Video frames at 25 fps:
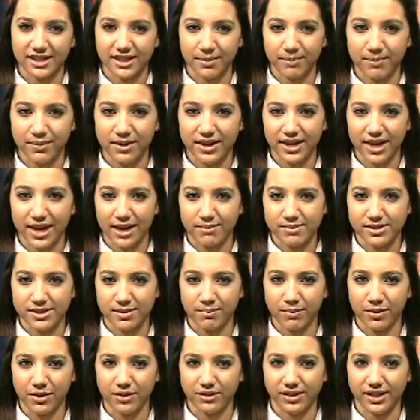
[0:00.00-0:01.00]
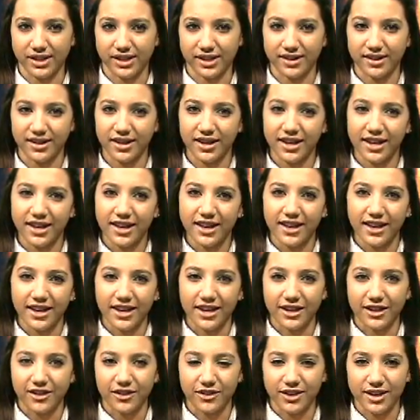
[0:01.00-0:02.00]
Olympic Games in Berlin,
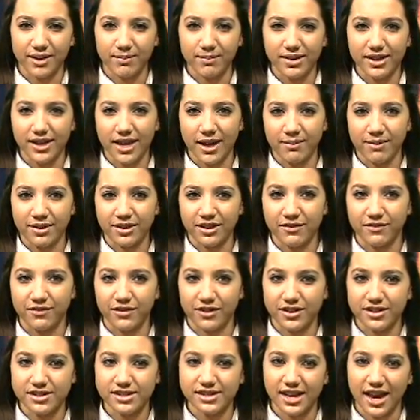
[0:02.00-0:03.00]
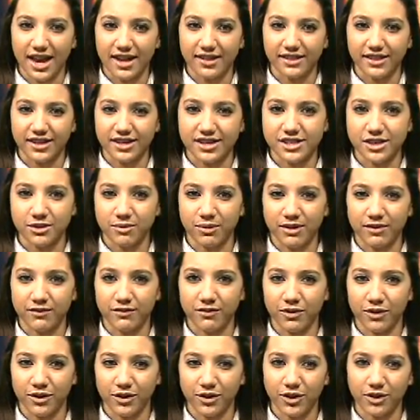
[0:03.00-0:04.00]
including becoming the first athlete to win
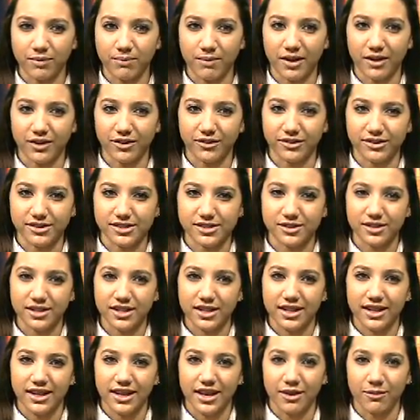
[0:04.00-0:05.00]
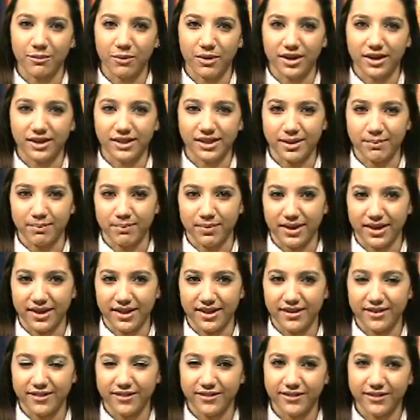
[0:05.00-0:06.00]
four gold medals in one
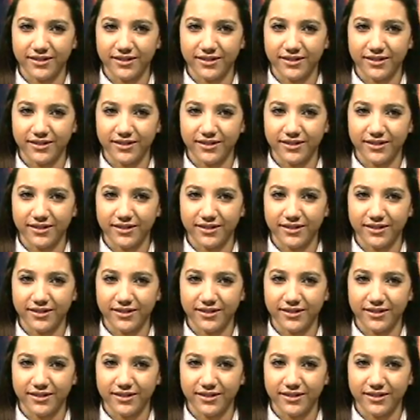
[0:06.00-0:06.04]
Olympiad.